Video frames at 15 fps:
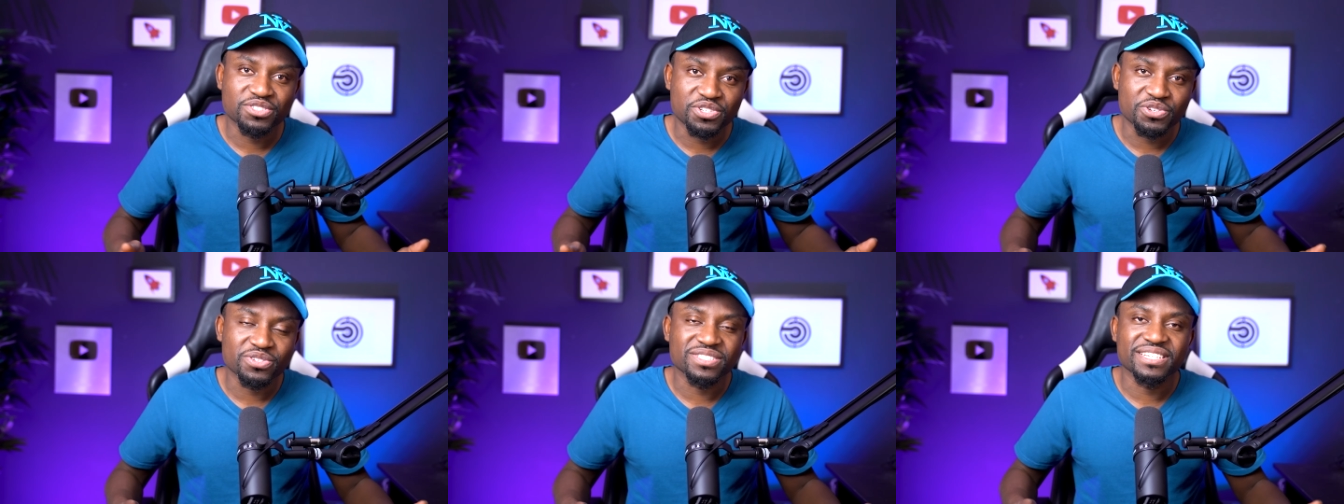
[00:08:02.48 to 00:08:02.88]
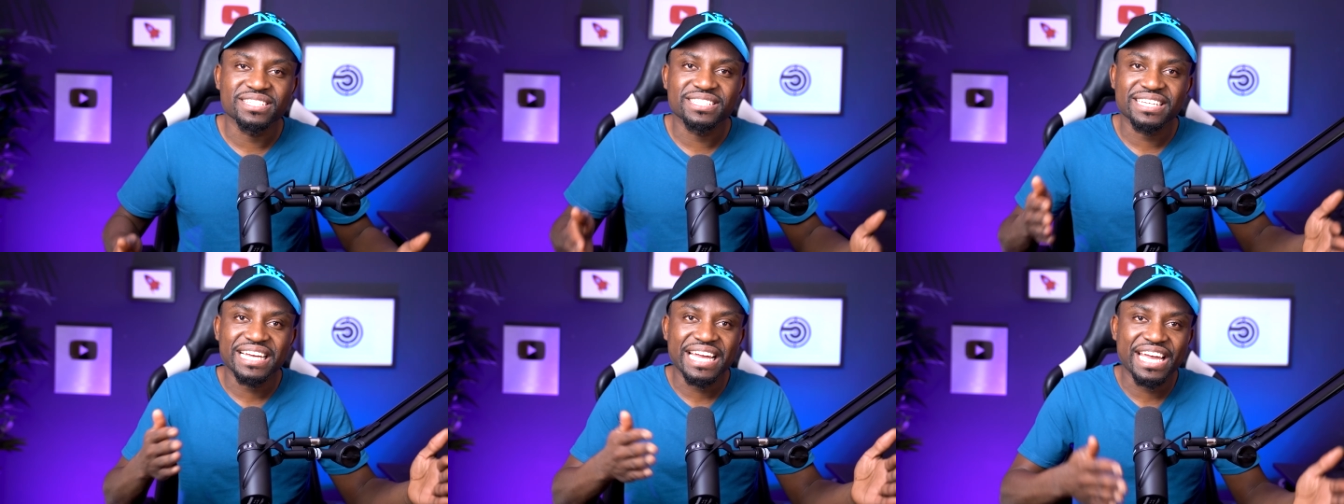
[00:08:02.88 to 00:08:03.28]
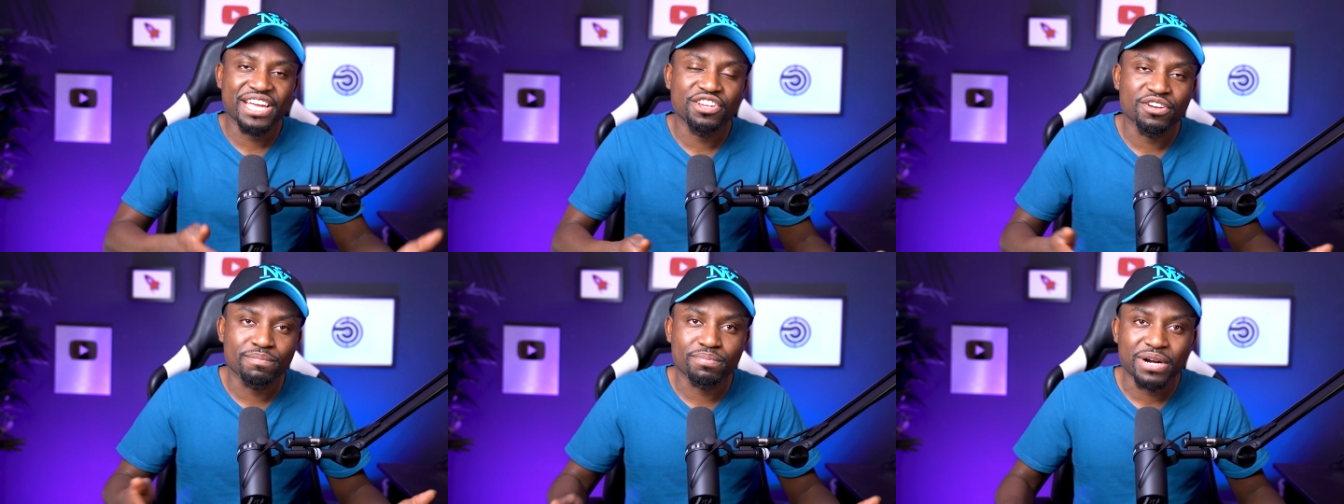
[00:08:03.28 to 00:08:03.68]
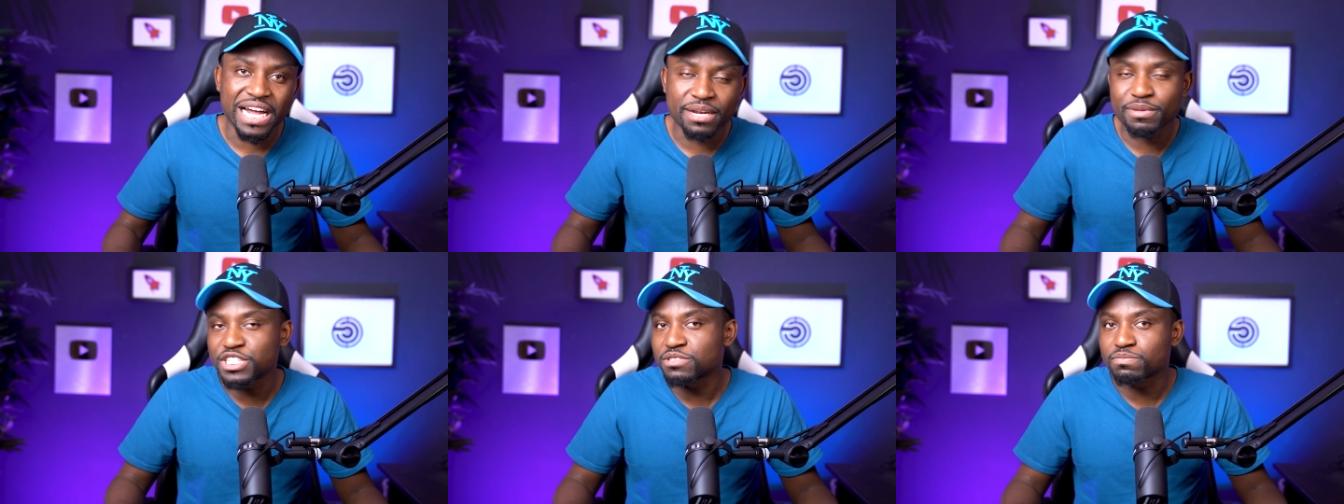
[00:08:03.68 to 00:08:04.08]
to use this in your
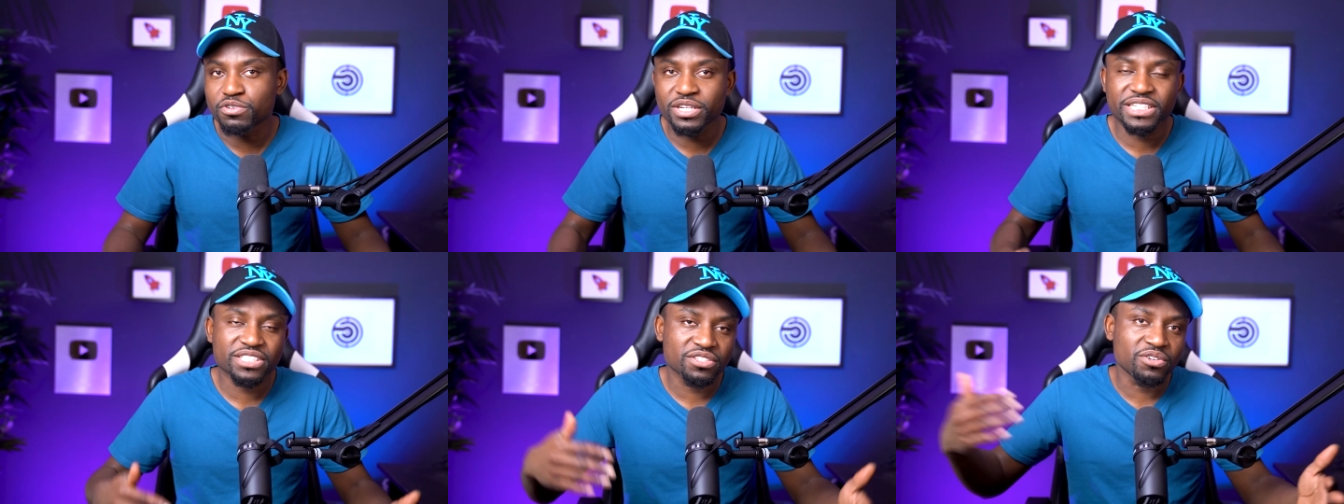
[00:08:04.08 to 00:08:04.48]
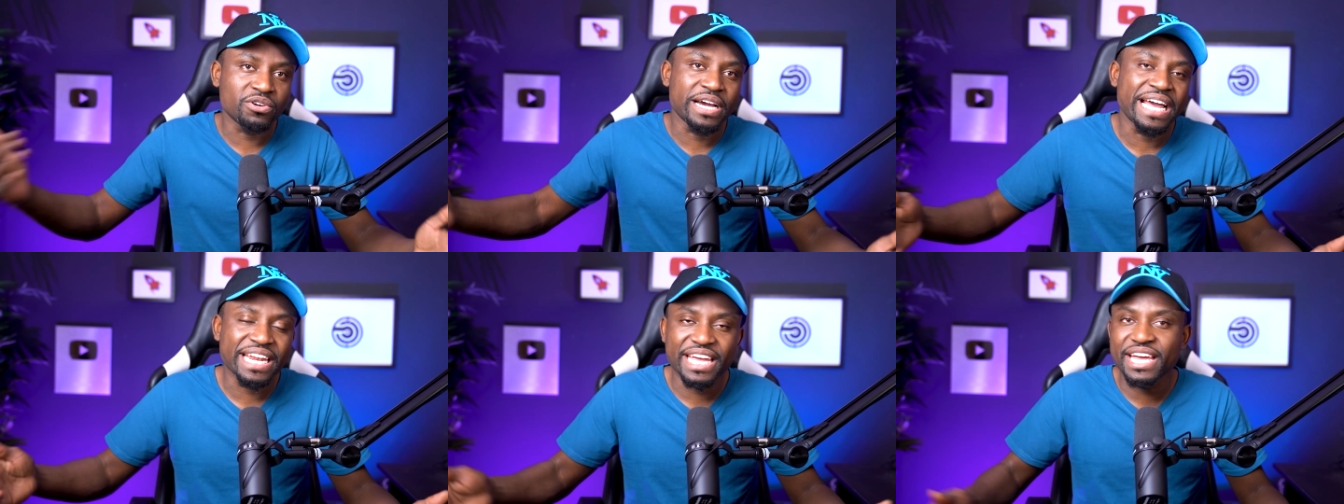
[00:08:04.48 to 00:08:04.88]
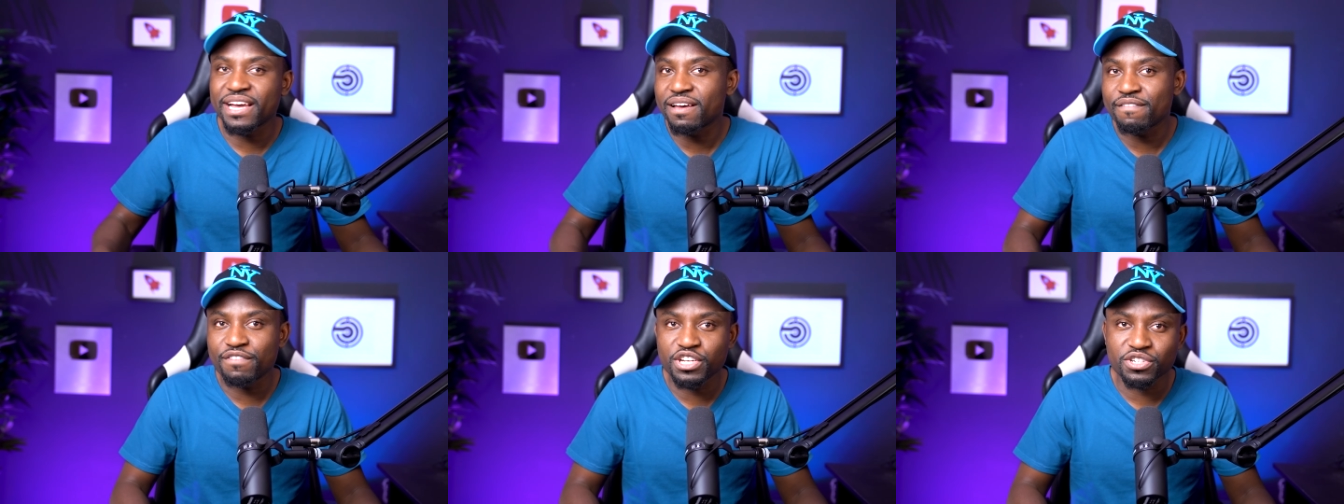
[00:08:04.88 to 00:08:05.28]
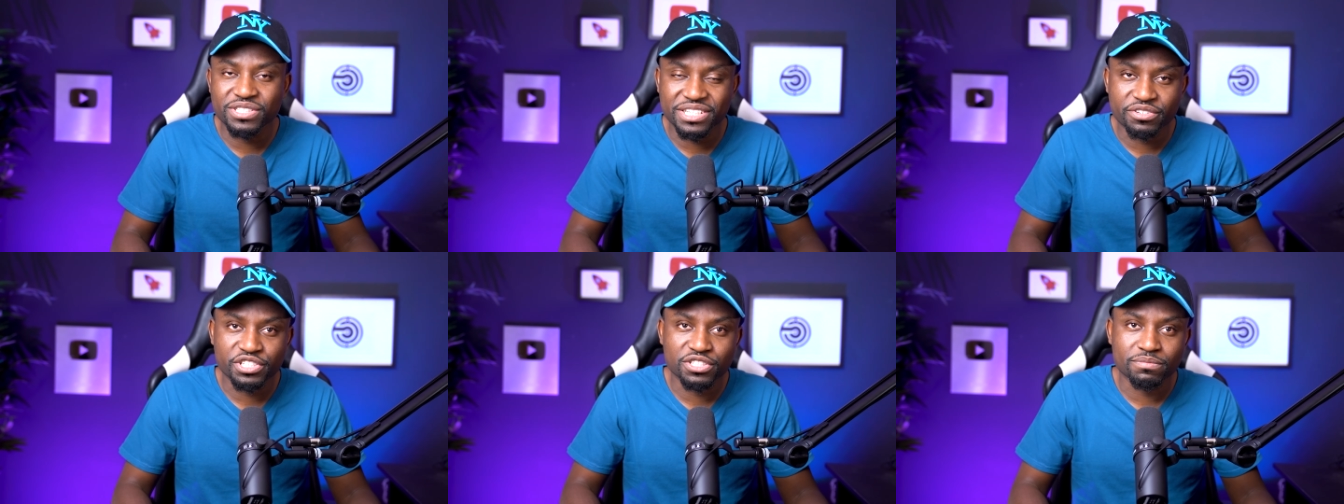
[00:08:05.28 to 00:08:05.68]
animation project or any AI video
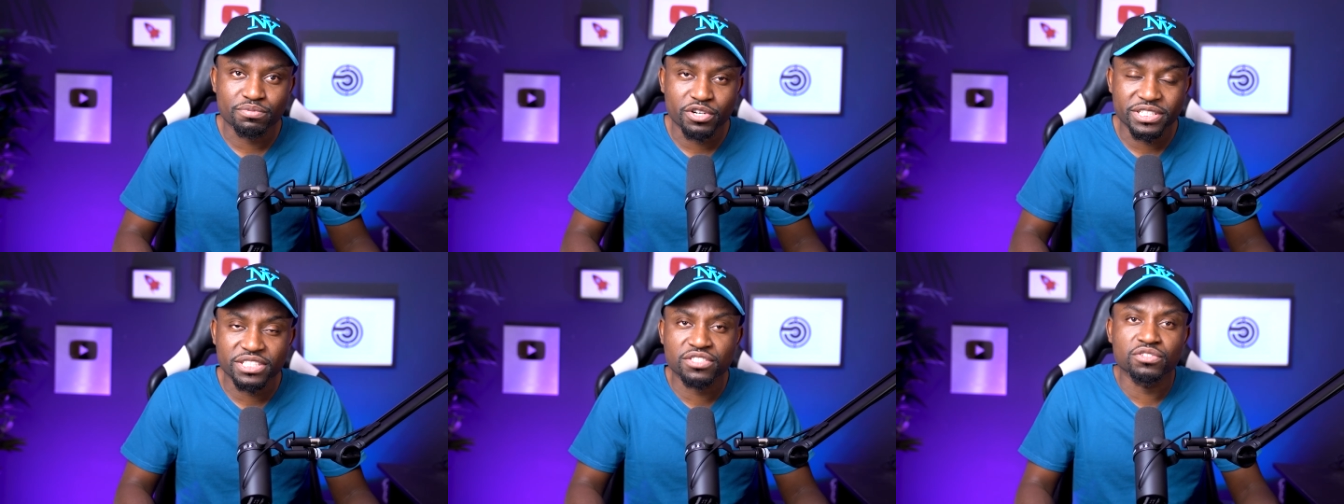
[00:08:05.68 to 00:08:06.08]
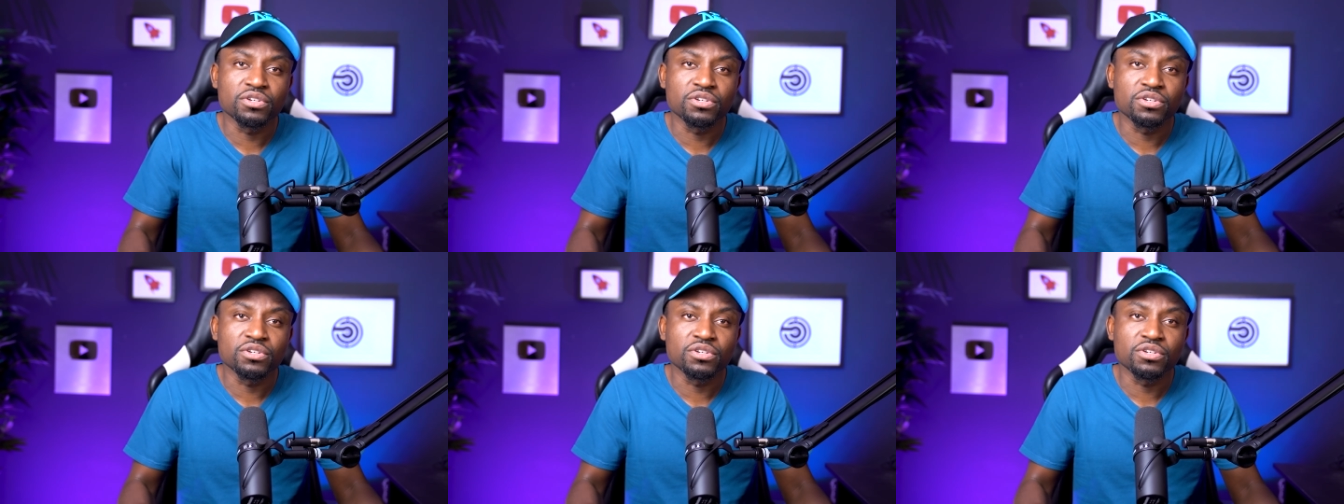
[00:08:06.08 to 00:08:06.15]
generation project.